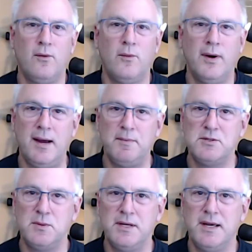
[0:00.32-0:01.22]
What
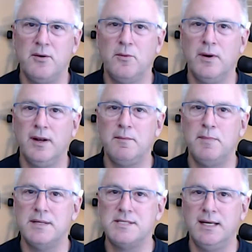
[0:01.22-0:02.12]
happens when you get really
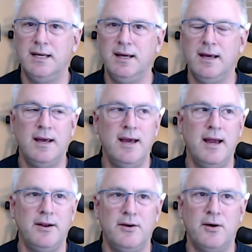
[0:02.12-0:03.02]
busy
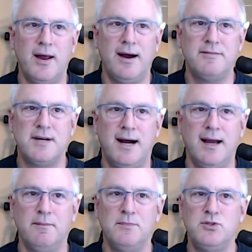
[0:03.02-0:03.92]
and you don't have
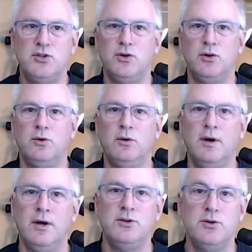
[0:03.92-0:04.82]
time to
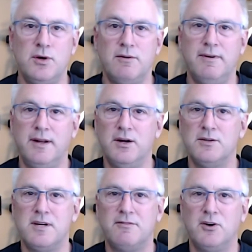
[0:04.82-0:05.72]
do your
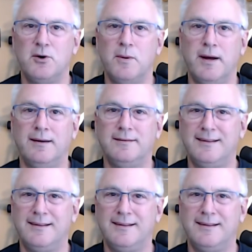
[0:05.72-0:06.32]
videos every week?